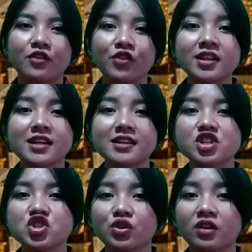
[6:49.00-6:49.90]
really
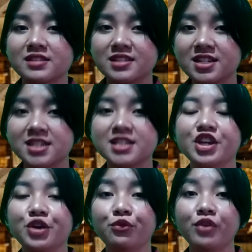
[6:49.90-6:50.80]
need to concern
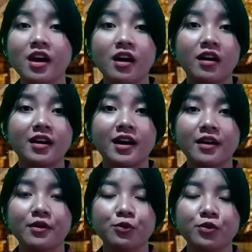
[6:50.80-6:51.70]
if we
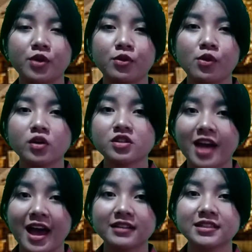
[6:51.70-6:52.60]
want to
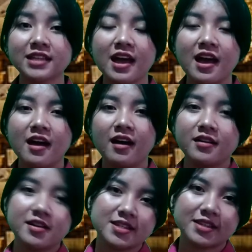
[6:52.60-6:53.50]
help
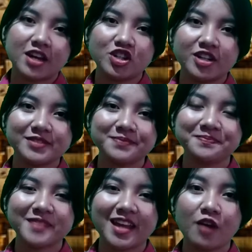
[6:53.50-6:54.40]
the discussion
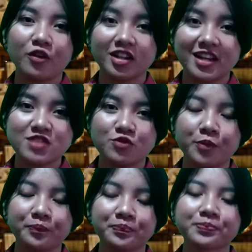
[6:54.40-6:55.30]
in our classroom.